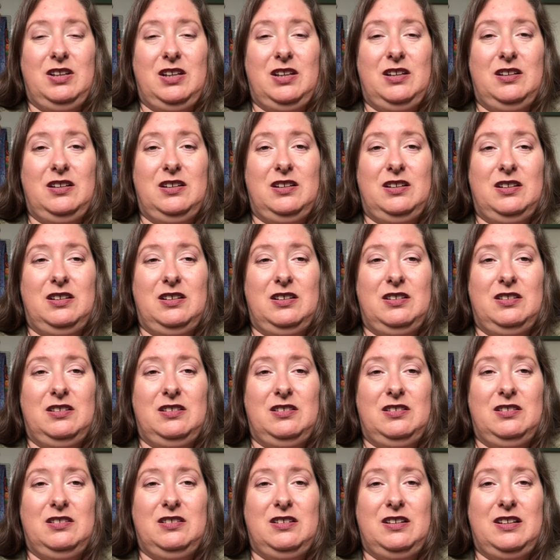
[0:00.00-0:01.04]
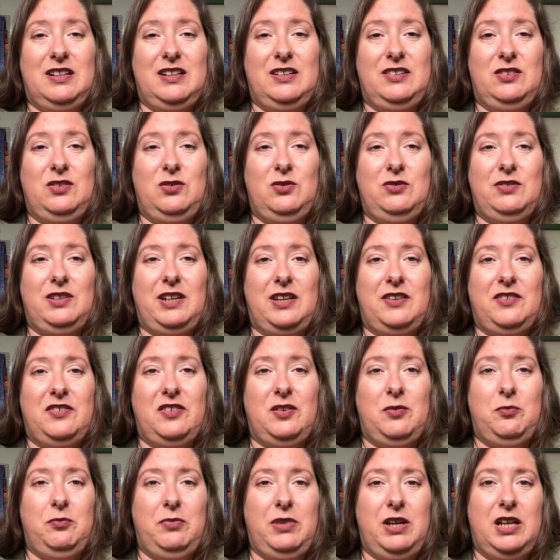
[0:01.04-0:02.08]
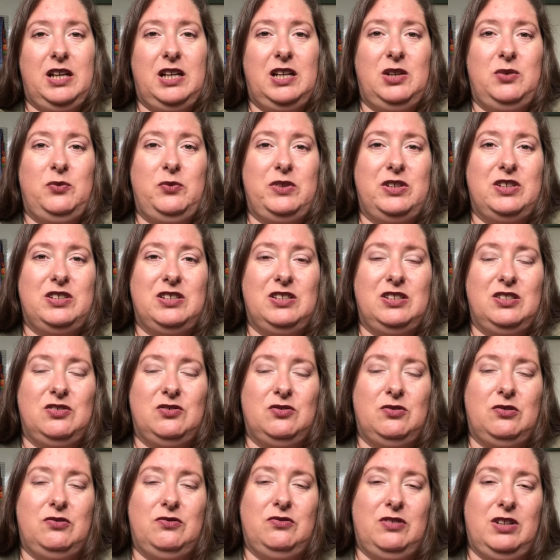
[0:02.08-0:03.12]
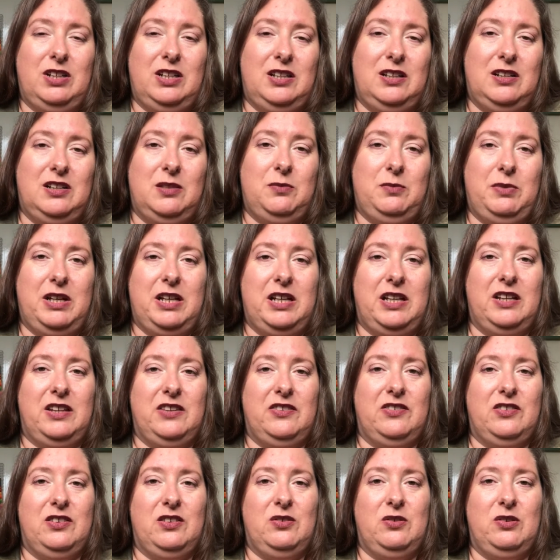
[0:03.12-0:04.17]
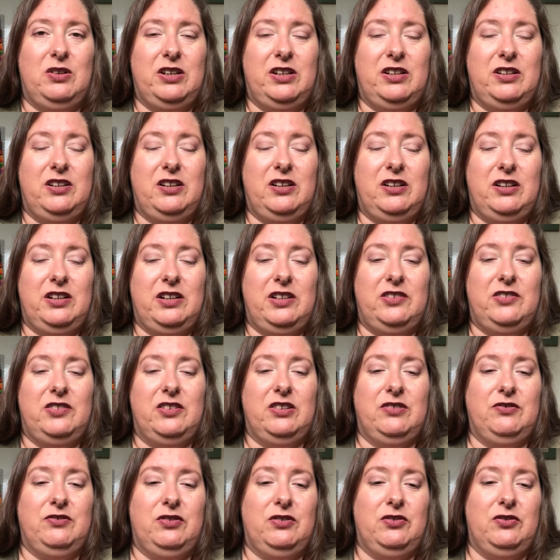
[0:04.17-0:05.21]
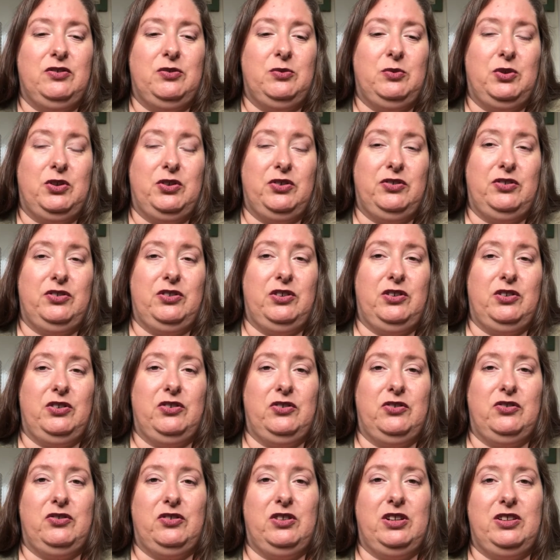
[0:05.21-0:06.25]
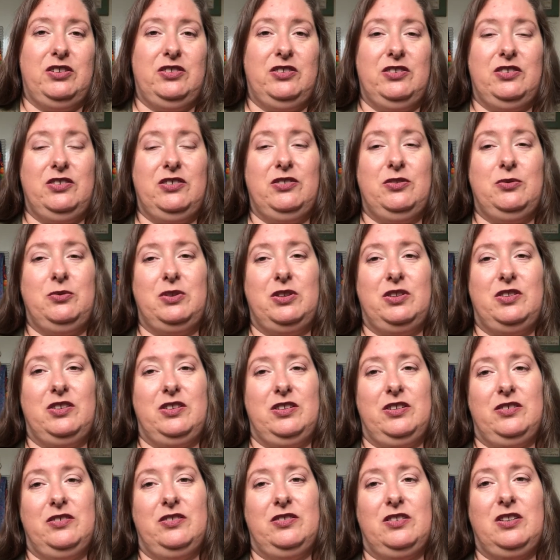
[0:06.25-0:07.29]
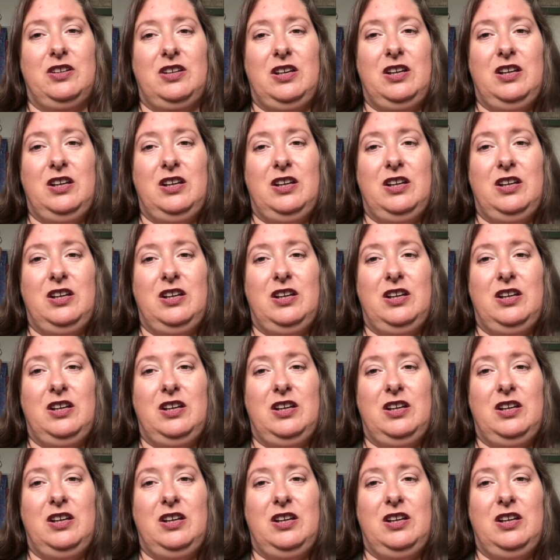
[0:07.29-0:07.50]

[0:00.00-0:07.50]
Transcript: I do get some pain which is regular pain, so I suffer from costochondritis, which is